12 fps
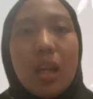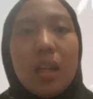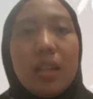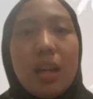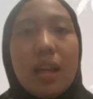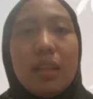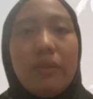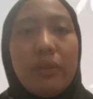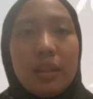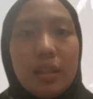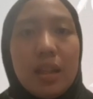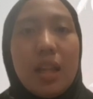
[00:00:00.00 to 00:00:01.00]
The
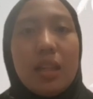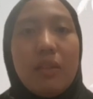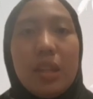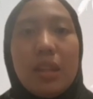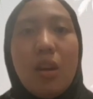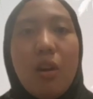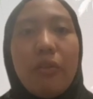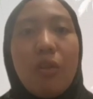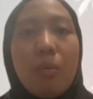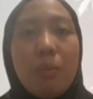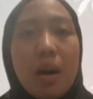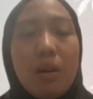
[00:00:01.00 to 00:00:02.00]
antifungal activity of
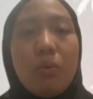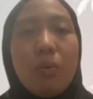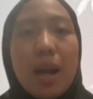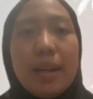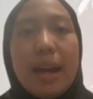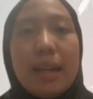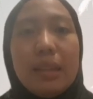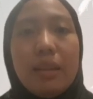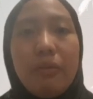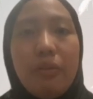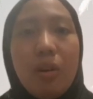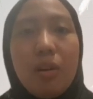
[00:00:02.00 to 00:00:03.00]
compound 1 until
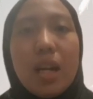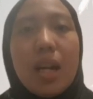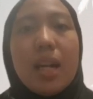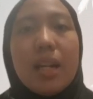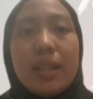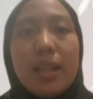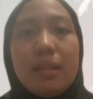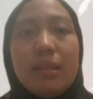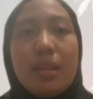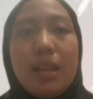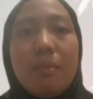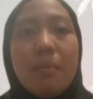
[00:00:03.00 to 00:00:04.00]
4 against
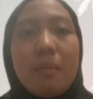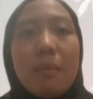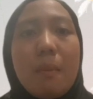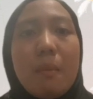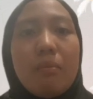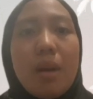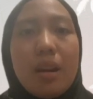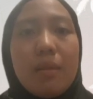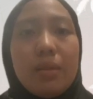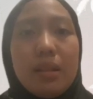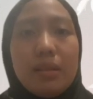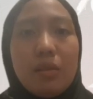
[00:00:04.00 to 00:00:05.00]
C.
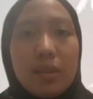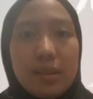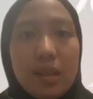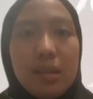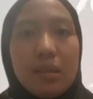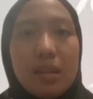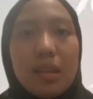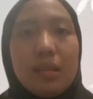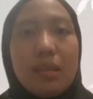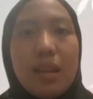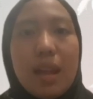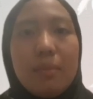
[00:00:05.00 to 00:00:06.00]
paraplesiosis,
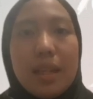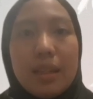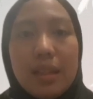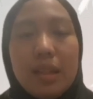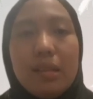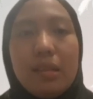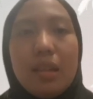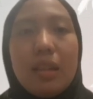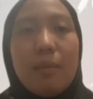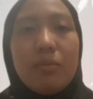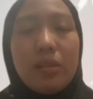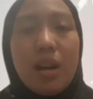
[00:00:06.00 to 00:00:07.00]
C. albicans, C.
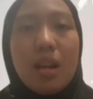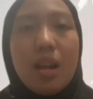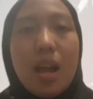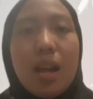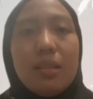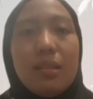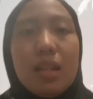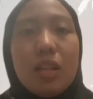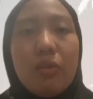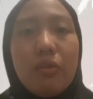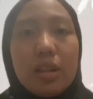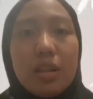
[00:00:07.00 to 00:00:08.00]
glyptera, C.
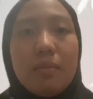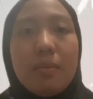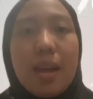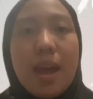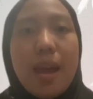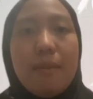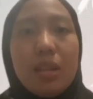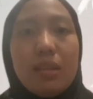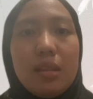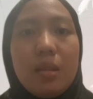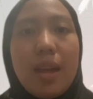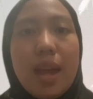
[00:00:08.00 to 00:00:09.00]
neophorum, M.
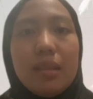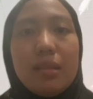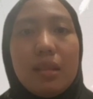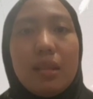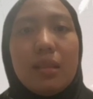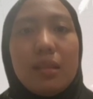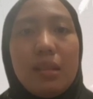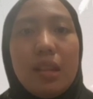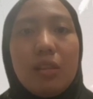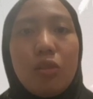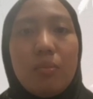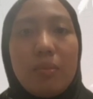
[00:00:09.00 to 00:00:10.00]
gypsum, and C.
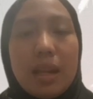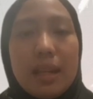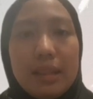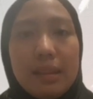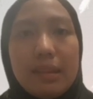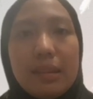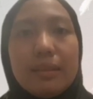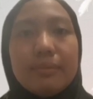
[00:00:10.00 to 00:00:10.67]
tropicalis.